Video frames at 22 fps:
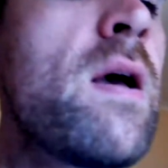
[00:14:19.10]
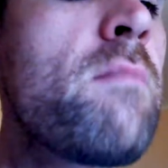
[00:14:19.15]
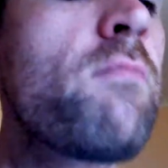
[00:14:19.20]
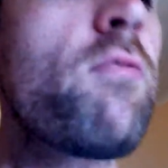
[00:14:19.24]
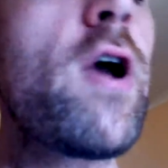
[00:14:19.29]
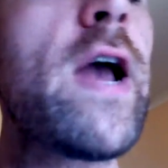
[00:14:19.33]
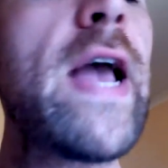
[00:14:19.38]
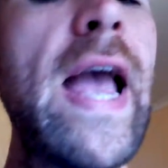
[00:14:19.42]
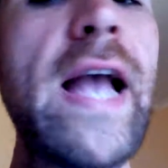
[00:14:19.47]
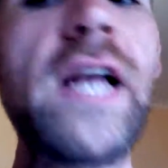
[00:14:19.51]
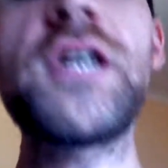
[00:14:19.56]

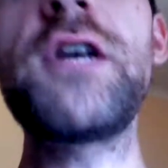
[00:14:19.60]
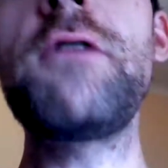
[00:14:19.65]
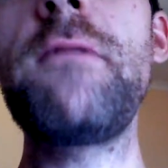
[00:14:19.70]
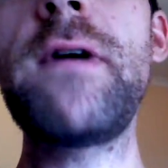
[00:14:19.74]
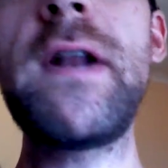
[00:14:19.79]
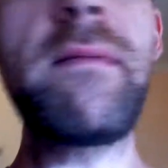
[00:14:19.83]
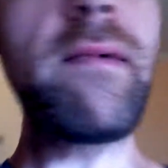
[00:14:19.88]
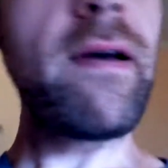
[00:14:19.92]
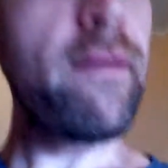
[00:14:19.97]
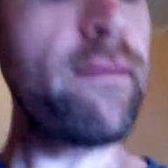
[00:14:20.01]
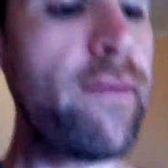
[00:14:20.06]
Probably actually
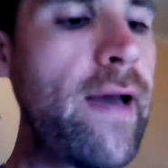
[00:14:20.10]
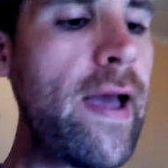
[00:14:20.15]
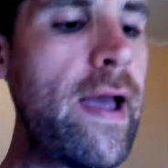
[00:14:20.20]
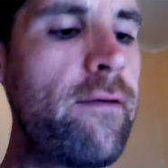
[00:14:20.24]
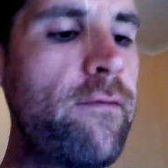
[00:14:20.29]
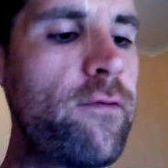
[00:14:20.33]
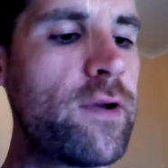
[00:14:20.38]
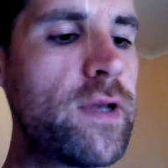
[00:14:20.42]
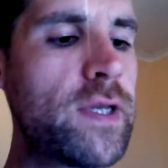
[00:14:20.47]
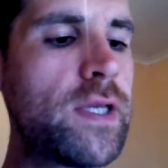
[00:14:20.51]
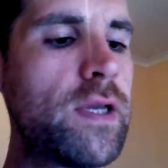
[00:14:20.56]
one of my
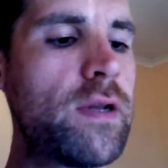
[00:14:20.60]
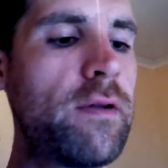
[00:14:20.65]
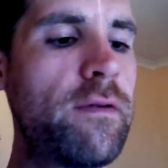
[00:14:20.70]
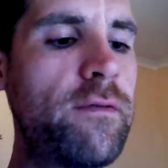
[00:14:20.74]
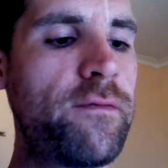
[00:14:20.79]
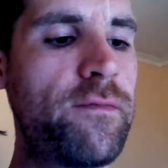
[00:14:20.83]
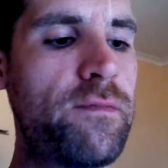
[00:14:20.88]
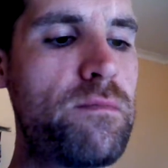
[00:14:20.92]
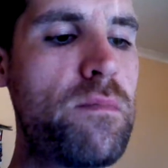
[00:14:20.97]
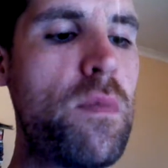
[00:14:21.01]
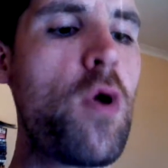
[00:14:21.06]
favourite sort
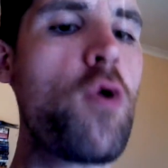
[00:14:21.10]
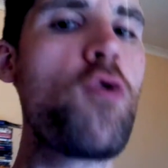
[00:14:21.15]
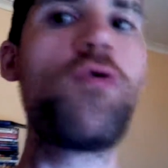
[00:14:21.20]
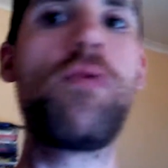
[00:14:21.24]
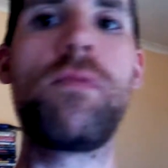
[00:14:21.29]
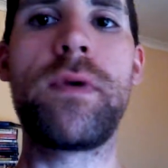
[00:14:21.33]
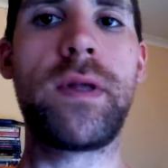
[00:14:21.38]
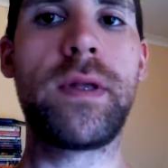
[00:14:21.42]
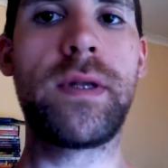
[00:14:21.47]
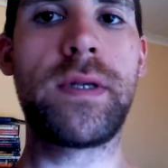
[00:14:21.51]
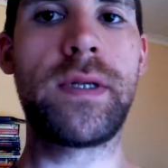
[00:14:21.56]
of
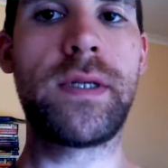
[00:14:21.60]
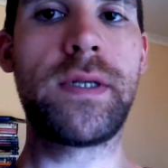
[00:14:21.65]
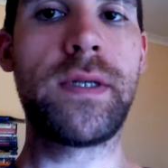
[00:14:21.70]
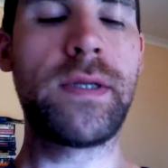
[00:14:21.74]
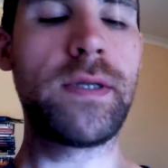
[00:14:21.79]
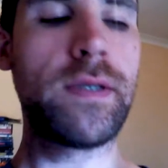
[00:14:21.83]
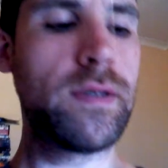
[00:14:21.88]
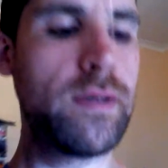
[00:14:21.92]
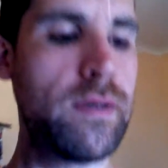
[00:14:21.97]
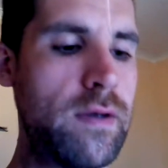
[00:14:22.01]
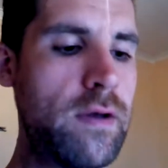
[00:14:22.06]

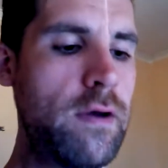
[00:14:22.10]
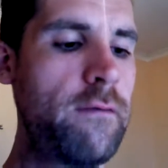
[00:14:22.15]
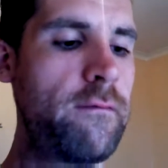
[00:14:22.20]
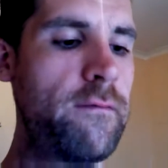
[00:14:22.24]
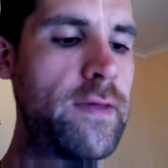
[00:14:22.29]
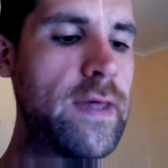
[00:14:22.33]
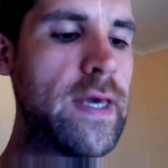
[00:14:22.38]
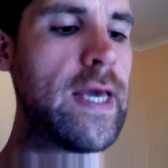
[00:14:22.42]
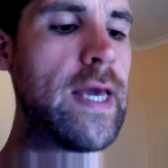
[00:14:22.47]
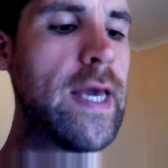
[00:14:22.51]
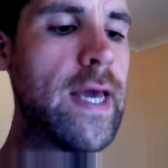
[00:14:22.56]
moments
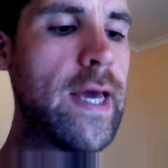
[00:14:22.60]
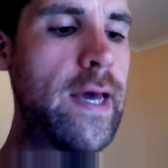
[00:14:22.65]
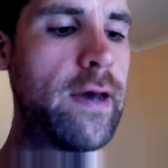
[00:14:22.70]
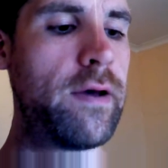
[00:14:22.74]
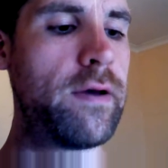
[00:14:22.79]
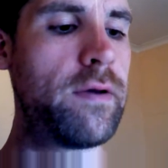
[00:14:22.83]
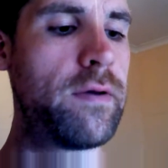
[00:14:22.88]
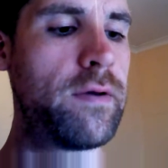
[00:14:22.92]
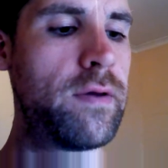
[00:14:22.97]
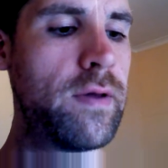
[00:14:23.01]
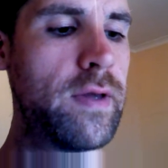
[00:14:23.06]
of the
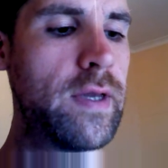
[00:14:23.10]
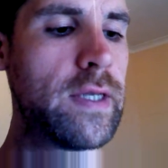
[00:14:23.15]
year